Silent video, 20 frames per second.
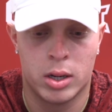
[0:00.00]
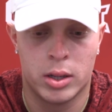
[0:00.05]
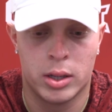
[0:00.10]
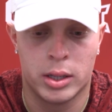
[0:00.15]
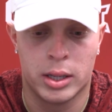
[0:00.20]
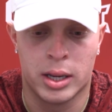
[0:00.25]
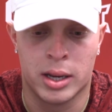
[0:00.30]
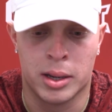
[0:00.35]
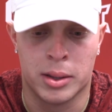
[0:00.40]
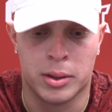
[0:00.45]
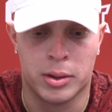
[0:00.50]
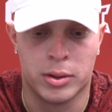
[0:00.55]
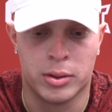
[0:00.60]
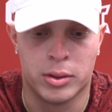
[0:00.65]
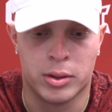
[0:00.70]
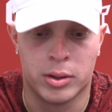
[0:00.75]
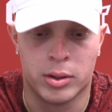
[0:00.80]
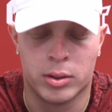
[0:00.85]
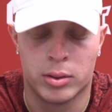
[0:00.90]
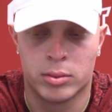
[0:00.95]
Yeah,
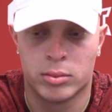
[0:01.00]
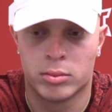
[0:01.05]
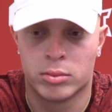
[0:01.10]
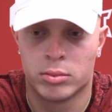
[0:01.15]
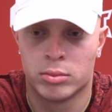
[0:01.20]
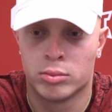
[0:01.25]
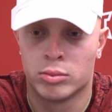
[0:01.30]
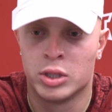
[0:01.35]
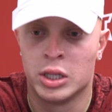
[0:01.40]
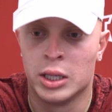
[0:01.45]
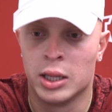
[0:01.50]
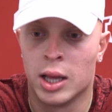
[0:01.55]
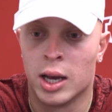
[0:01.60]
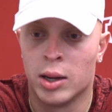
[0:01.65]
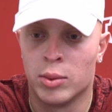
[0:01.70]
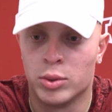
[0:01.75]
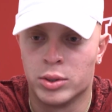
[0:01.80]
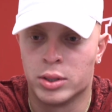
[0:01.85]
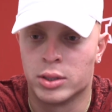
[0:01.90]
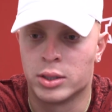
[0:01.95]
their D
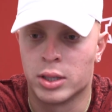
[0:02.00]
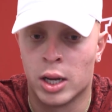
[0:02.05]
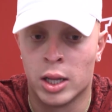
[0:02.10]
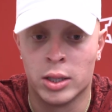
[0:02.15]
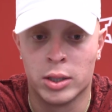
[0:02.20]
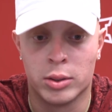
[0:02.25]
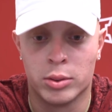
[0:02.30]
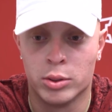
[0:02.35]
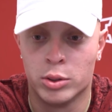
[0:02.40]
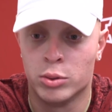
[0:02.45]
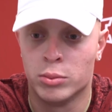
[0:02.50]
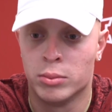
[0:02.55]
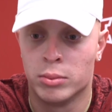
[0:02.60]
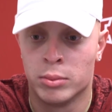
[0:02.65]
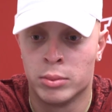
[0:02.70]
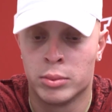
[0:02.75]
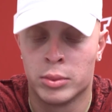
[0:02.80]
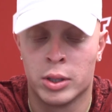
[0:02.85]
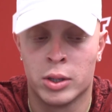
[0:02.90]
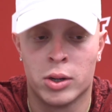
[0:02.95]
line was a solid group.
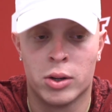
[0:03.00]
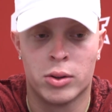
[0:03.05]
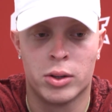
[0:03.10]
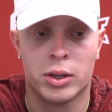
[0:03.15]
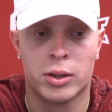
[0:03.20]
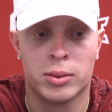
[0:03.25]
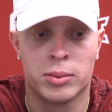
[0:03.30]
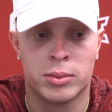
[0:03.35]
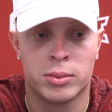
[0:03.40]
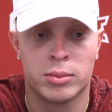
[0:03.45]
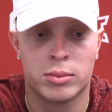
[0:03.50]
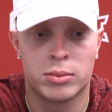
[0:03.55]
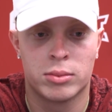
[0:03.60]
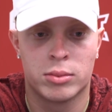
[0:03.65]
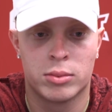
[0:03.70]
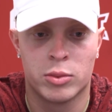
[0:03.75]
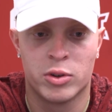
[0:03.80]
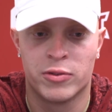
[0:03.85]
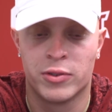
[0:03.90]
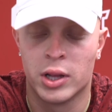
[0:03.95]
You know, they
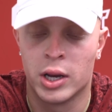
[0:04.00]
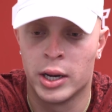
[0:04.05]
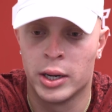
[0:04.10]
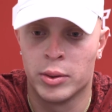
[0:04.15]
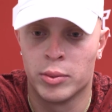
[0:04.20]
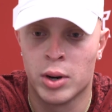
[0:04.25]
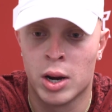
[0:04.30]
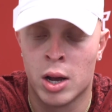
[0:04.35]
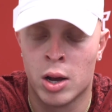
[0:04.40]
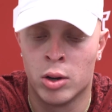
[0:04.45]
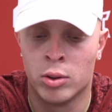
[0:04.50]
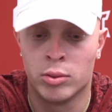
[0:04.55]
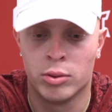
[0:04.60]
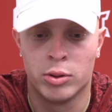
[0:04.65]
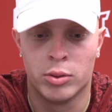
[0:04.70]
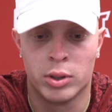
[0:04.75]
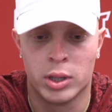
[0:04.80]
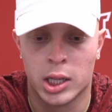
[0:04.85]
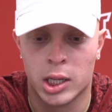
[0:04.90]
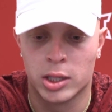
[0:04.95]
were flying around,
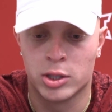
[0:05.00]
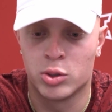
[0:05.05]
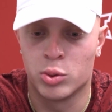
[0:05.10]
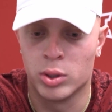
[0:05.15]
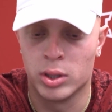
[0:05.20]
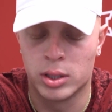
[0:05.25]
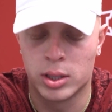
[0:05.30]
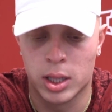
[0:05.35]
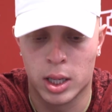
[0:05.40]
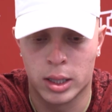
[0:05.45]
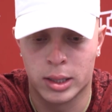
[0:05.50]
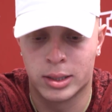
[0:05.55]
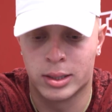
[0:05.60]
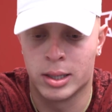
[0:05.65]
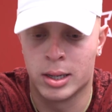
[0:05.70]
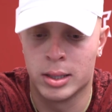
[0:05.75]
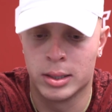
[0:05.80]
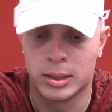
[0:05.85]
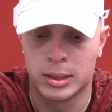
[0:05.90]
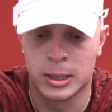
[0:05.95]
doing a lot of twists, a lot of
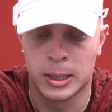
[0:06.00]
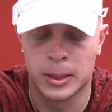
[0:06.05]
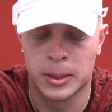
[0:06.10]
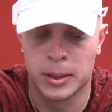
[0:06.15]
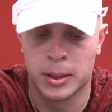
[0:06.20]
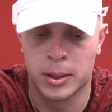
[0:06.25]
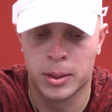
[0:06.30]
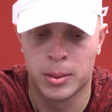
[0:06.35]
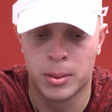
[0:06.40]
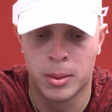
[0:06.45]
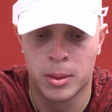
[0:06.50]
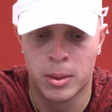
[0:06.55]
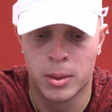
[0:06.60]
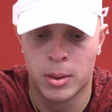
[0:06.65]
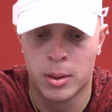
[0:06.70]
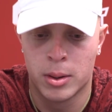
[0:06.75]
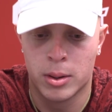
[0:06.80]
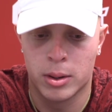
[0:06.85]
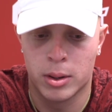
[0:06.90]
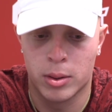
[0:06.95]
stunts, and
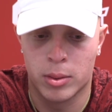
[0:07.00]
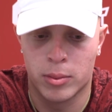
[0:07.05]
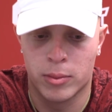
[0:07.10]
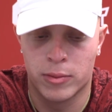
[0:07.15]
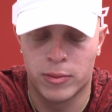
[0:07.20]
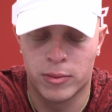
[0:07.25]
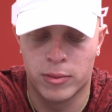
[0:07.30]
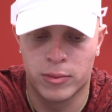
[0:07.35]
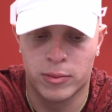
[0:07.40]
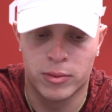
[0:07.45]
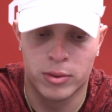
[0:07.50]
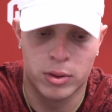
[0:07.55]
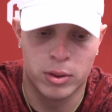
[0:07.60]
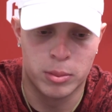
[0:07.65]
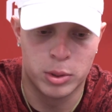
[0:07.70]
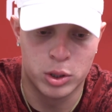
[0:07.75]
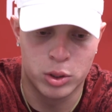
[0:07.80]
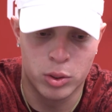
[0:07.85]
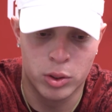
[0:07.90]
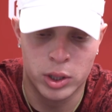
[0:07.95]
you know, for a
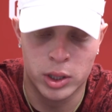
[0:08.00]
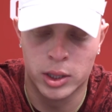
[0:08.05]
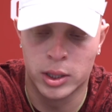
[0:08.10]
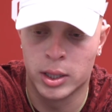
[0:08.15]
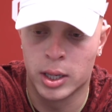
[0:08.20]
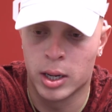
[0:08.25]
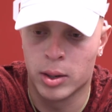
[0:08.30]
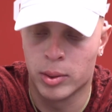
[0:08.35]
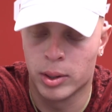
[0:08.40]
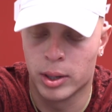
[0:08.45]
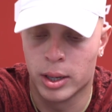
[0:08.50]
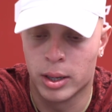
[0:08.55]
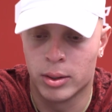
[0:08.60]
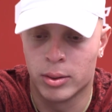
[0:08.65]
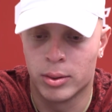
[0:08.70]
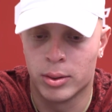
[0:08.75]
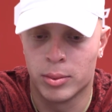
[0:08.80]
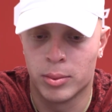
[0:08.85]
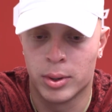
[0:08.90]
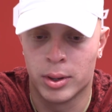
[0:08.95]
majority of the night, we handled
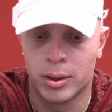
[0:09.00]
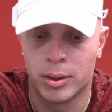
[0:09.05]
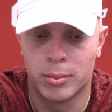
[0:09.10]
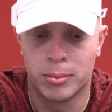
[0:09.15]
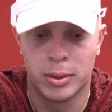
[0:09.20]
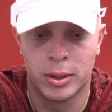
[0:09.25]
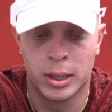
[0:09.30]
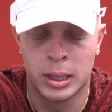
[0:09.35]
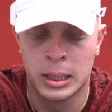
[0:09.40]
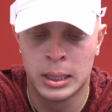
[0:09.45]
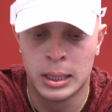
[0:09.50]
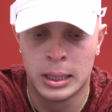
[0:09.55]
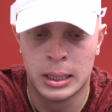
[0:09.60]
it well. But